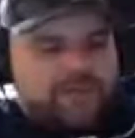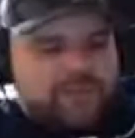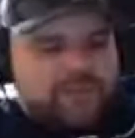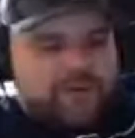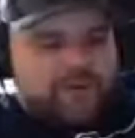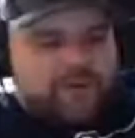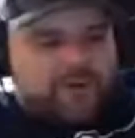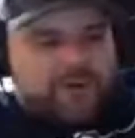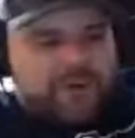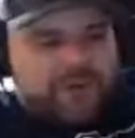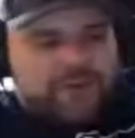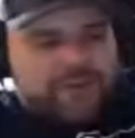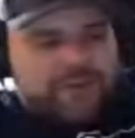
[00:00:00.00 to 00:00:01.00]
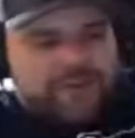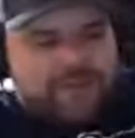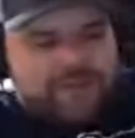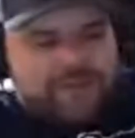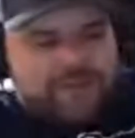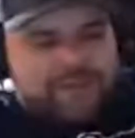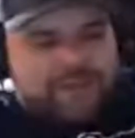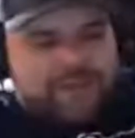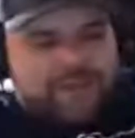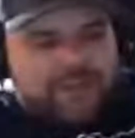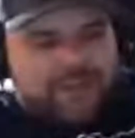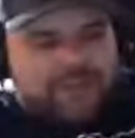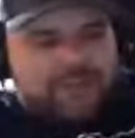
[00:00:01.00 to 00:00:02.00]
So,
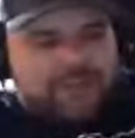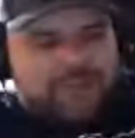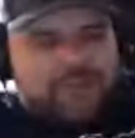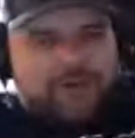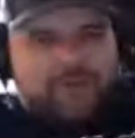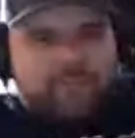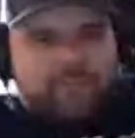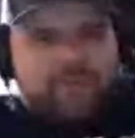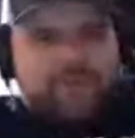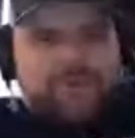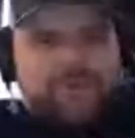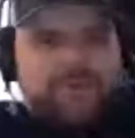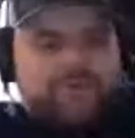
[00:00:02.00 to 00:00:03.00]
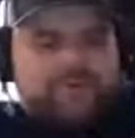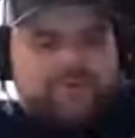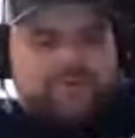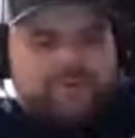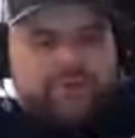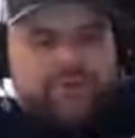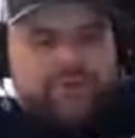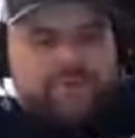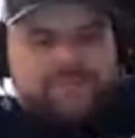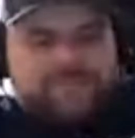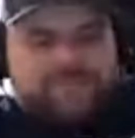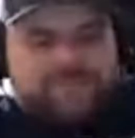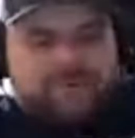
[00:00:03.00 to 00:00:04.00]
we need, when it comes to
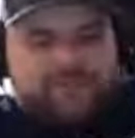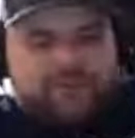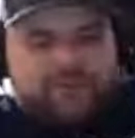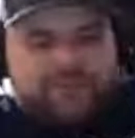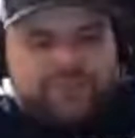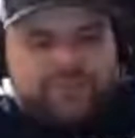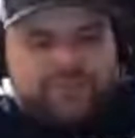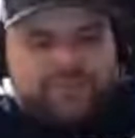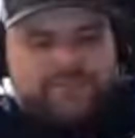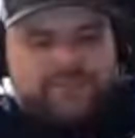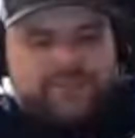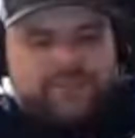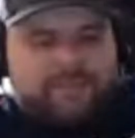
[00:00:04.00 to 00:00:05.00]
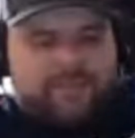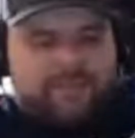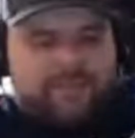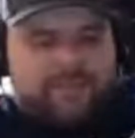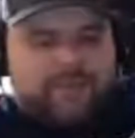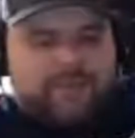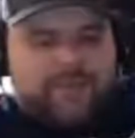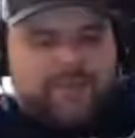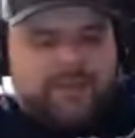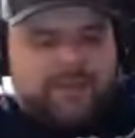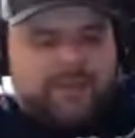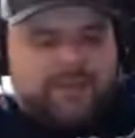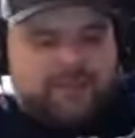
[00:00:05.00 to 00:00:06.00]
firearms ownership and the Second Amendment
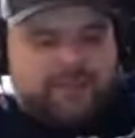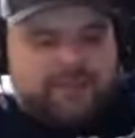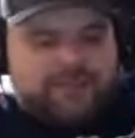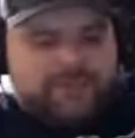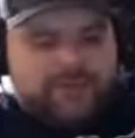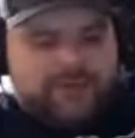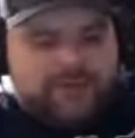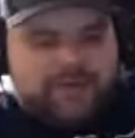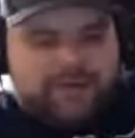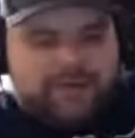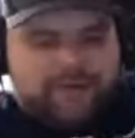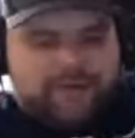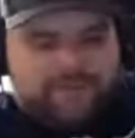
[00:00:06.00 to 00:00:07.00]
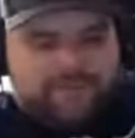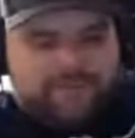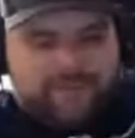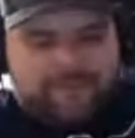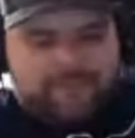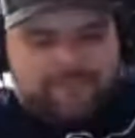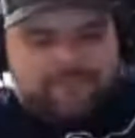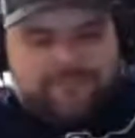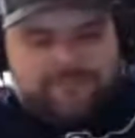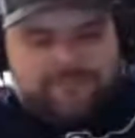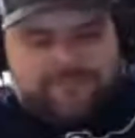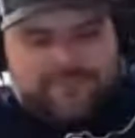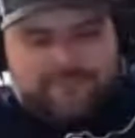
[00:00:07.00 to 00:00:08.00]
and the prosperity of the
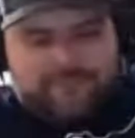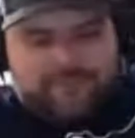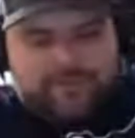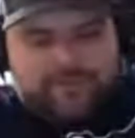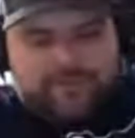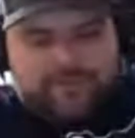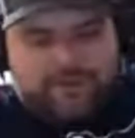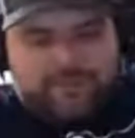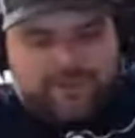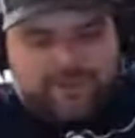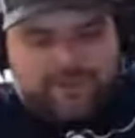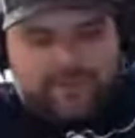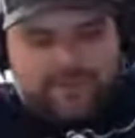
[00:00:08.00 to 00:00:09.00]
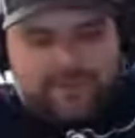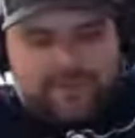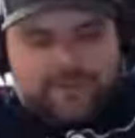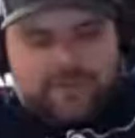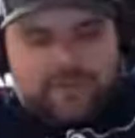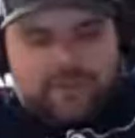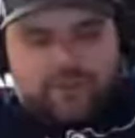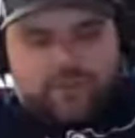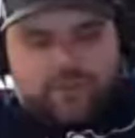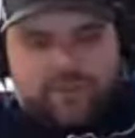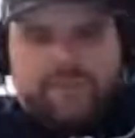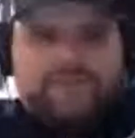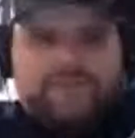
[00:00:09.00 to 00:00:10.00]
Second Amendment and all that, we
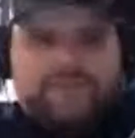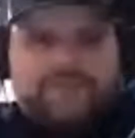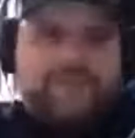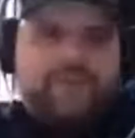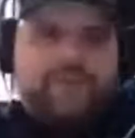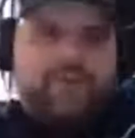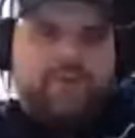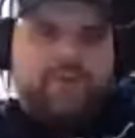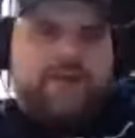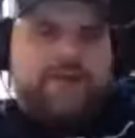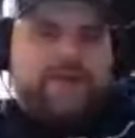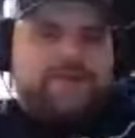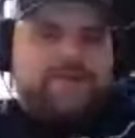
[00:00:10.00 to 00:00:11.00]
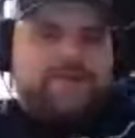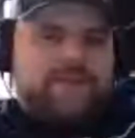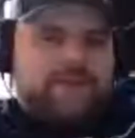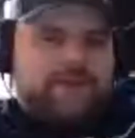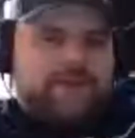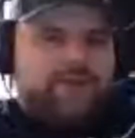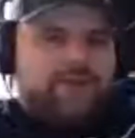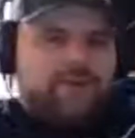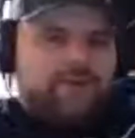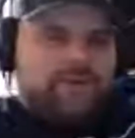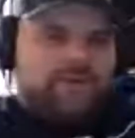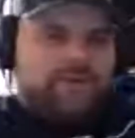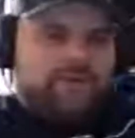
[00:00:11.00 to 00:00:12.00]
need as many people on that side
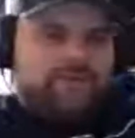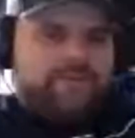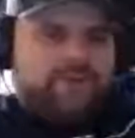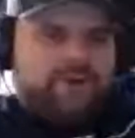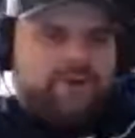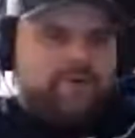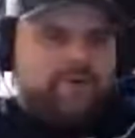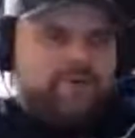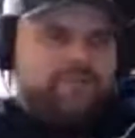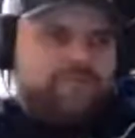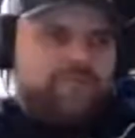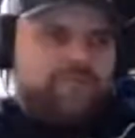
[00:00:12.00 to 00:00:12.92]
of our,